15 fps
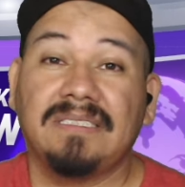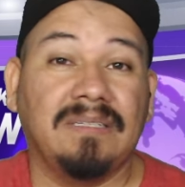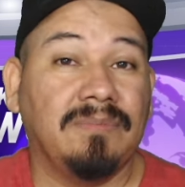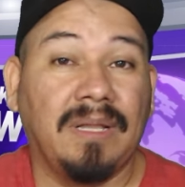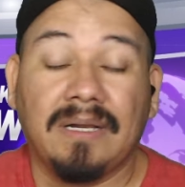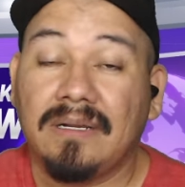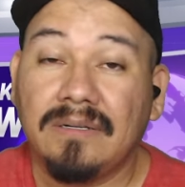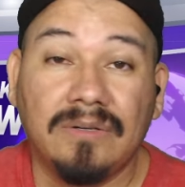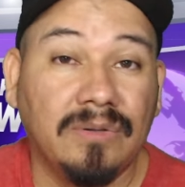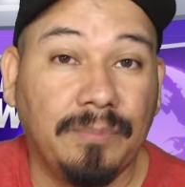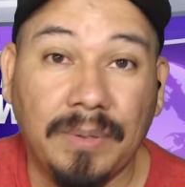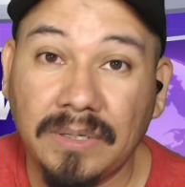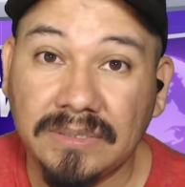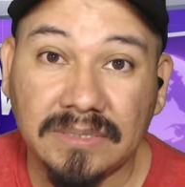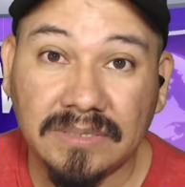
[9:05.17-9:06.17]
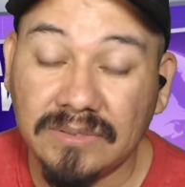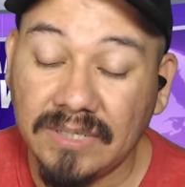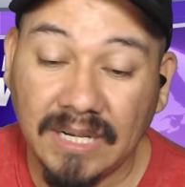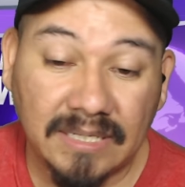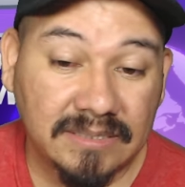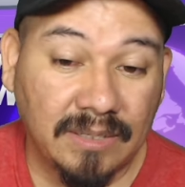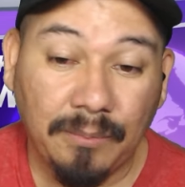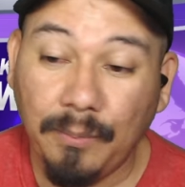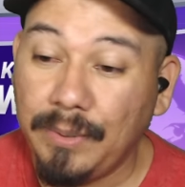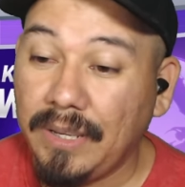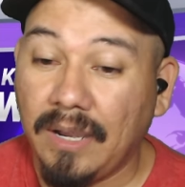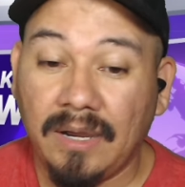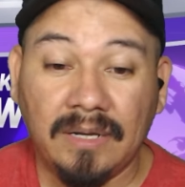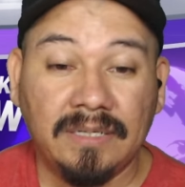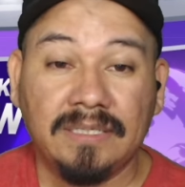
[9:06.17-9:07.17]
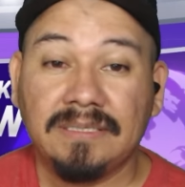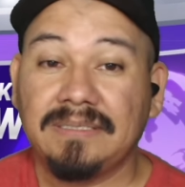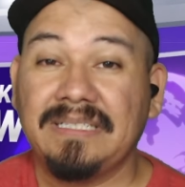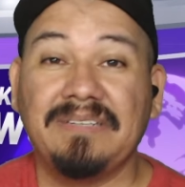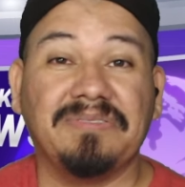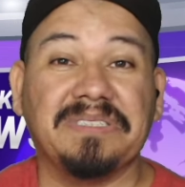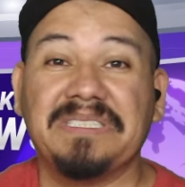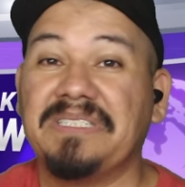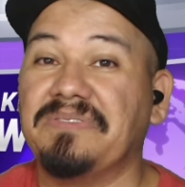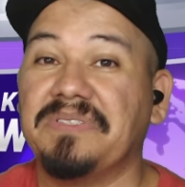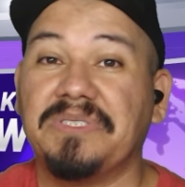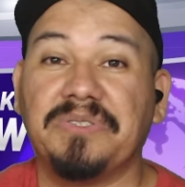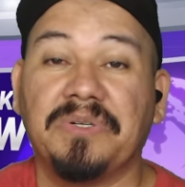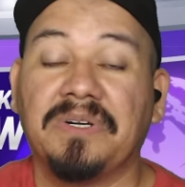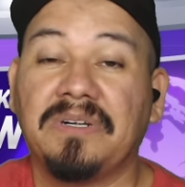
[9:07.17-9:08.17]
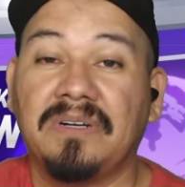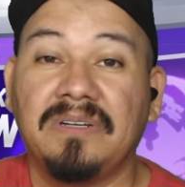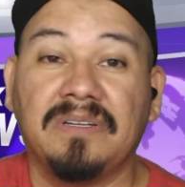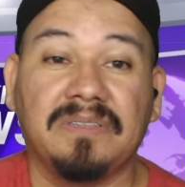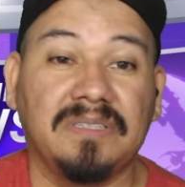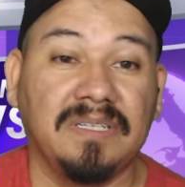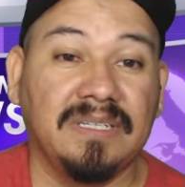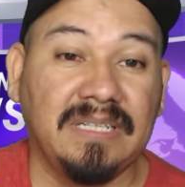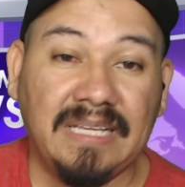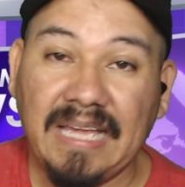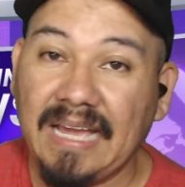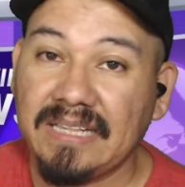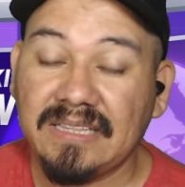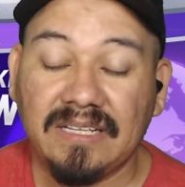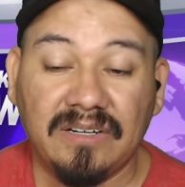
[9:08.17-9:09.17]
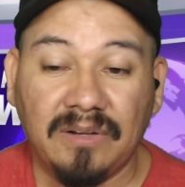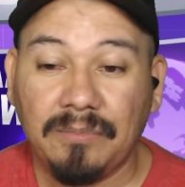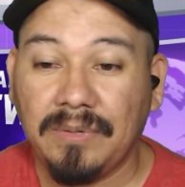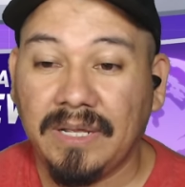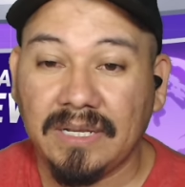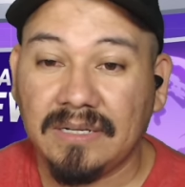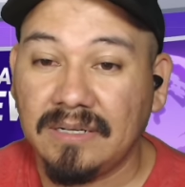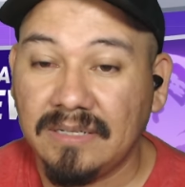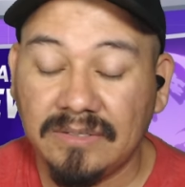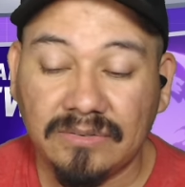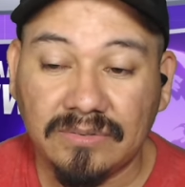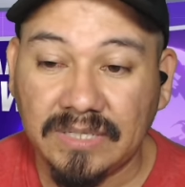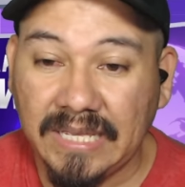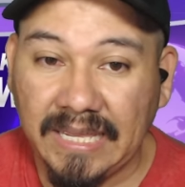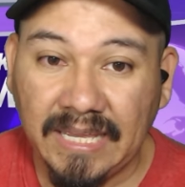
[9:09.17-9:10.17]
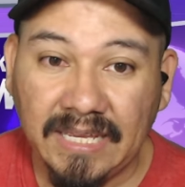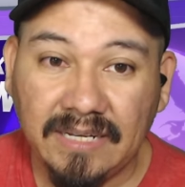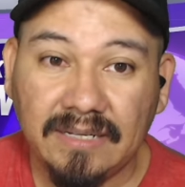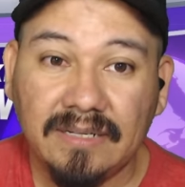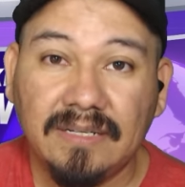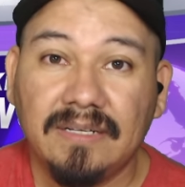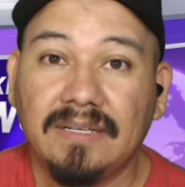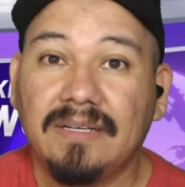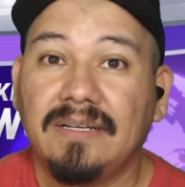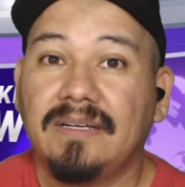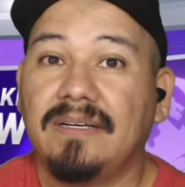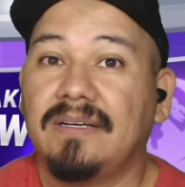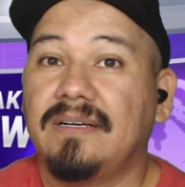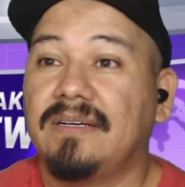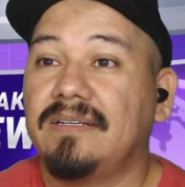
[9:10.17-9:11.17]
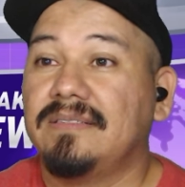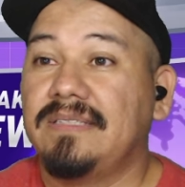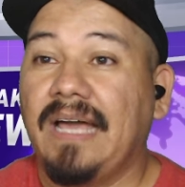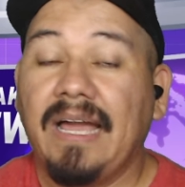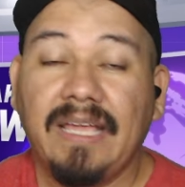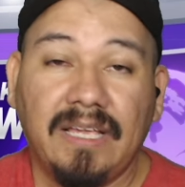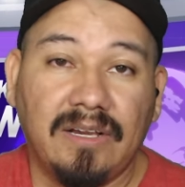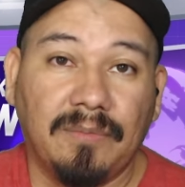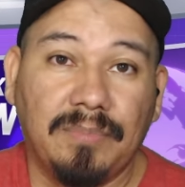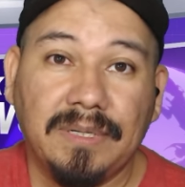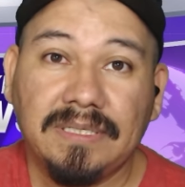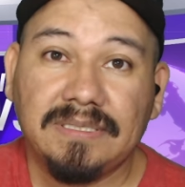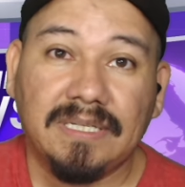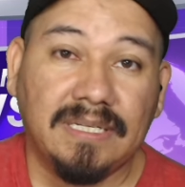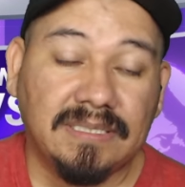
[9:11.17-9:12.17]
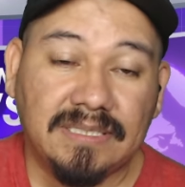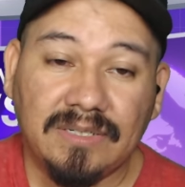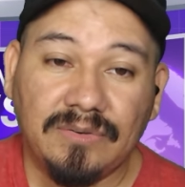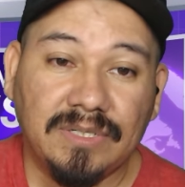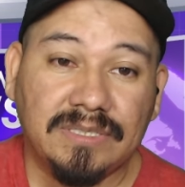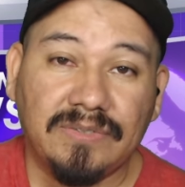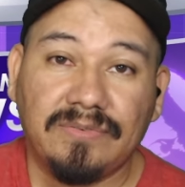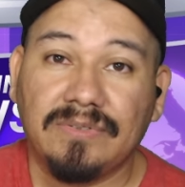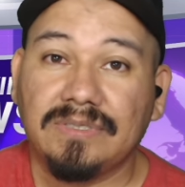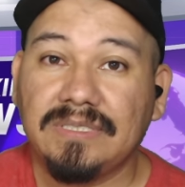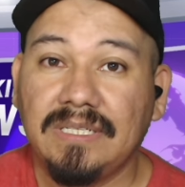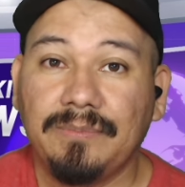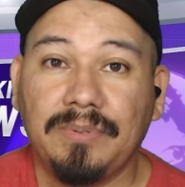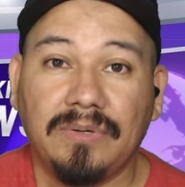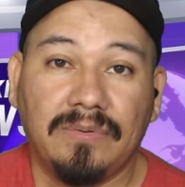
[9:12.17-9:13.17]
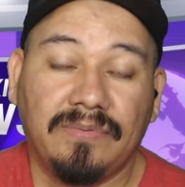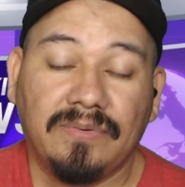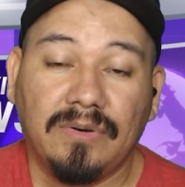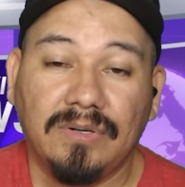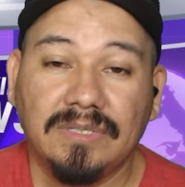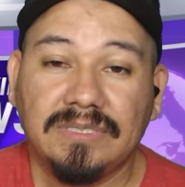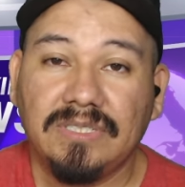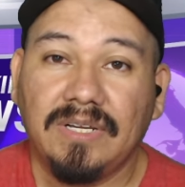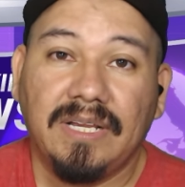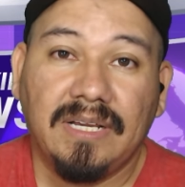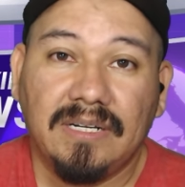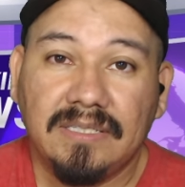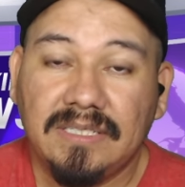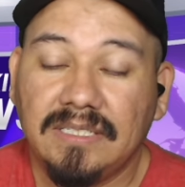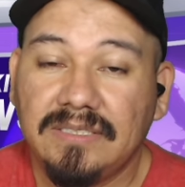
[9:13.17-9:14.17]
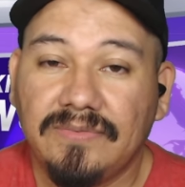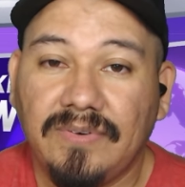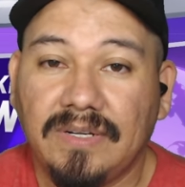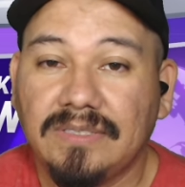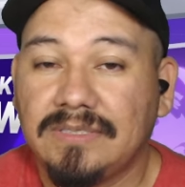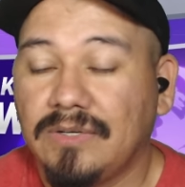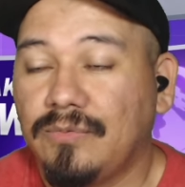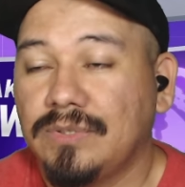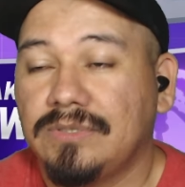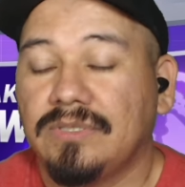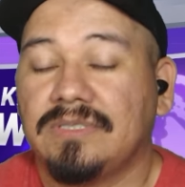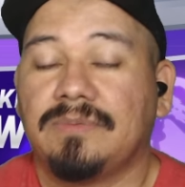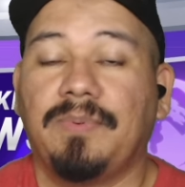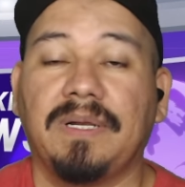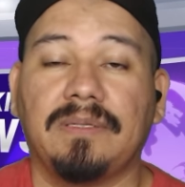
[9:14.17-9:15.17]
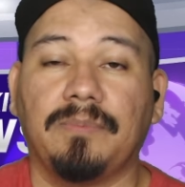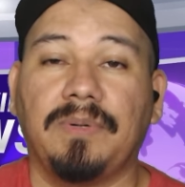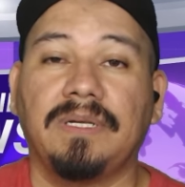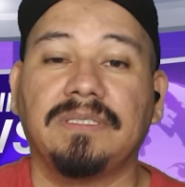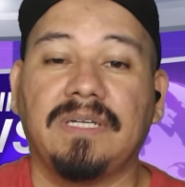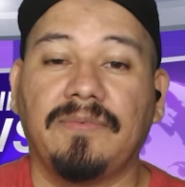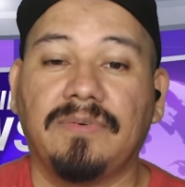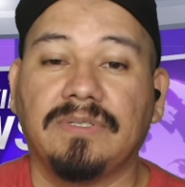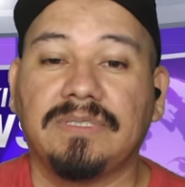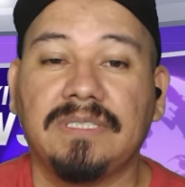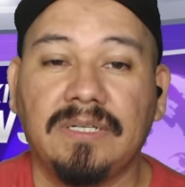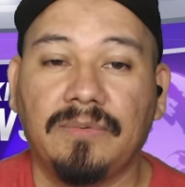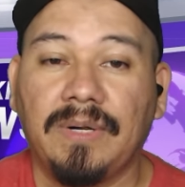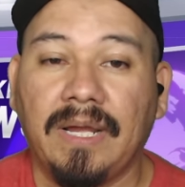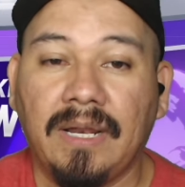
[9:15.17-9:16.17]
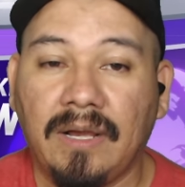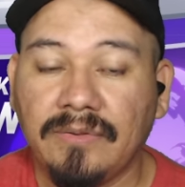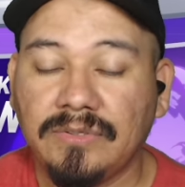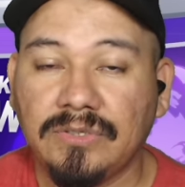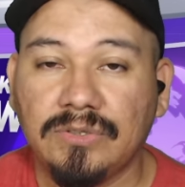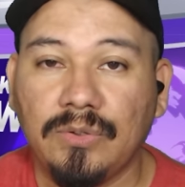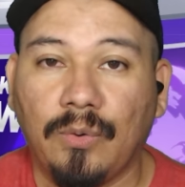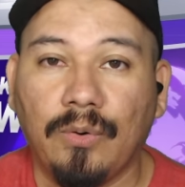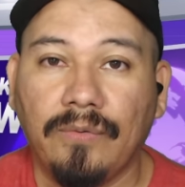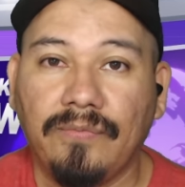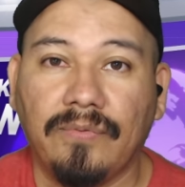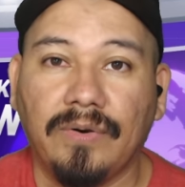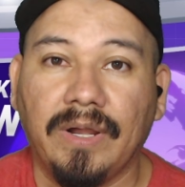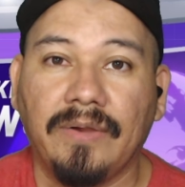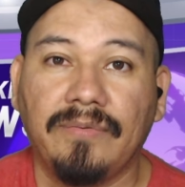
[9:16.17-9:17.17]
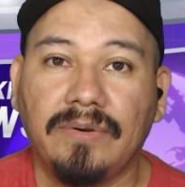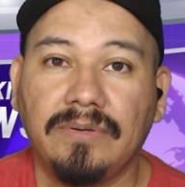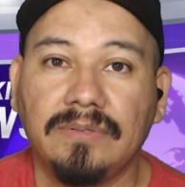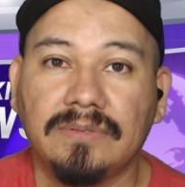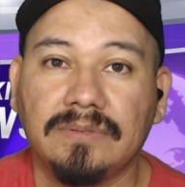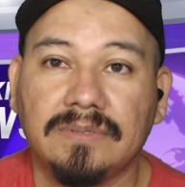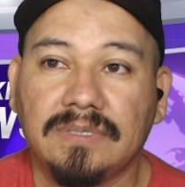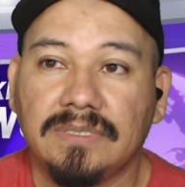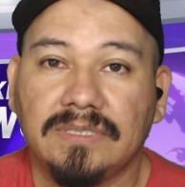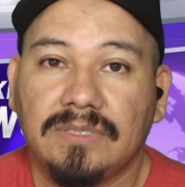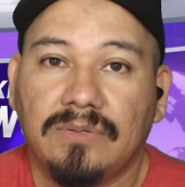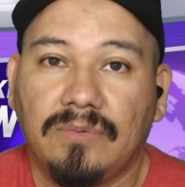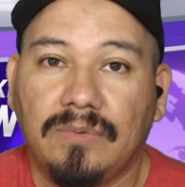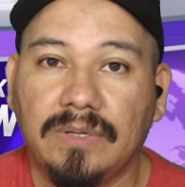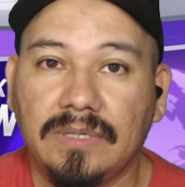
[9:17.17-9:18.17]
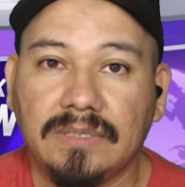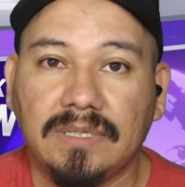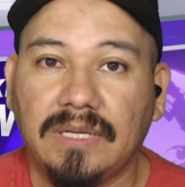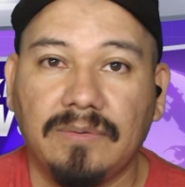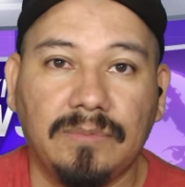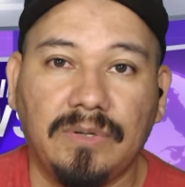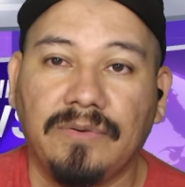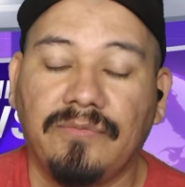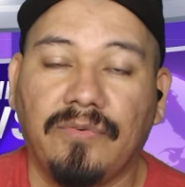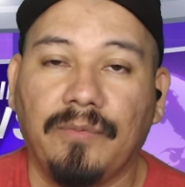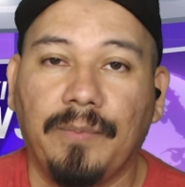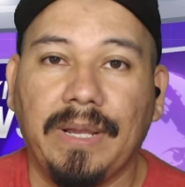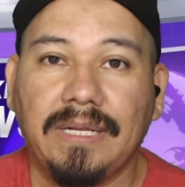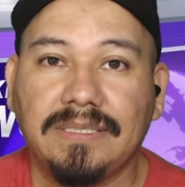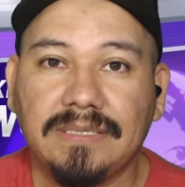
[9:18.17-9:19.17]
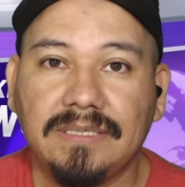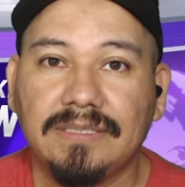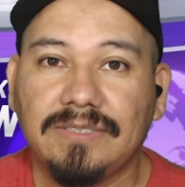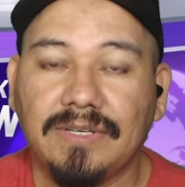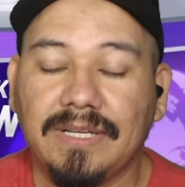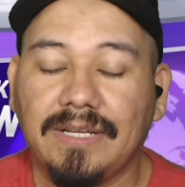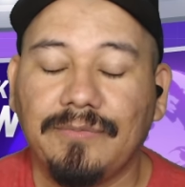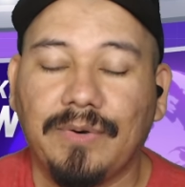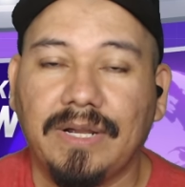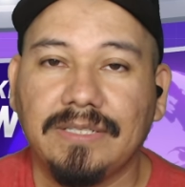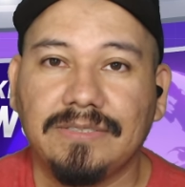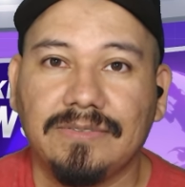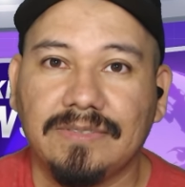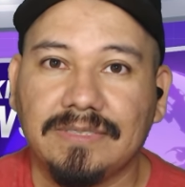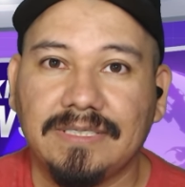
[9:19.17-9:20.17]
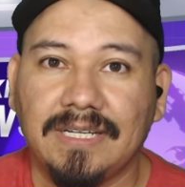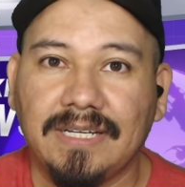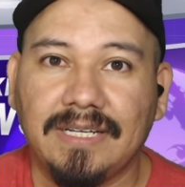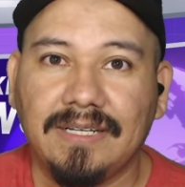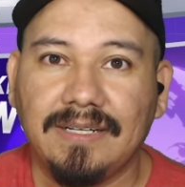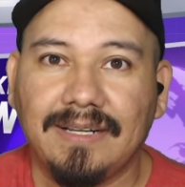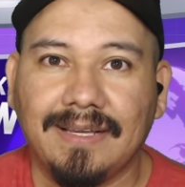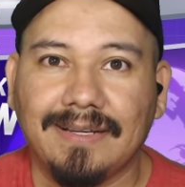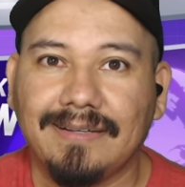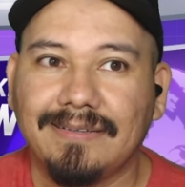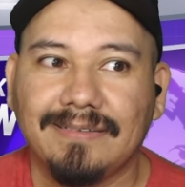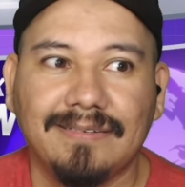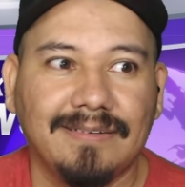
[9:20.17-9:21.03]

seem like a good person, you guys. I'm gonna be honest. He wasn't even drunk or nothing. He acted up like a little kid. Now he complains that he's gonna arrest for a seatbelt. Of course, you ain't gonna identify yourself. What you expect a police officer to sit right out your door forever because you don't want to give him your information so he can write you a ticket? Like,